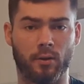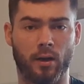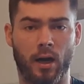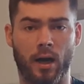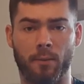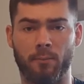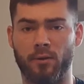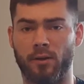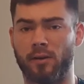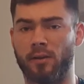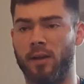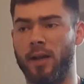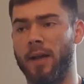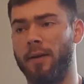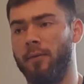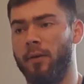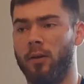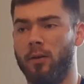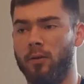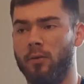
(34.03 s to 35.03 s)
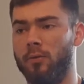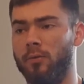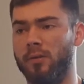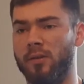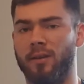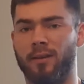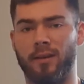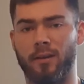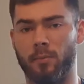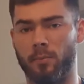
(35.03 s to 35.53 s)
Obviously I will lose a
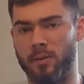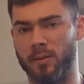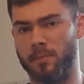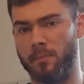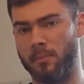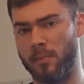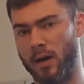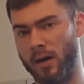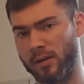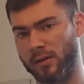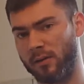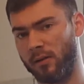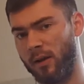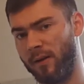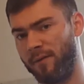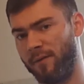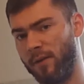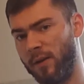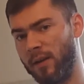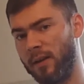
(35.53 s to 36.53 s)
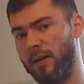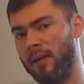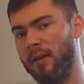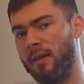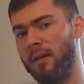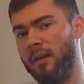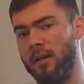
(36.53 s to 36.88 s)
little bit of muscle, I think,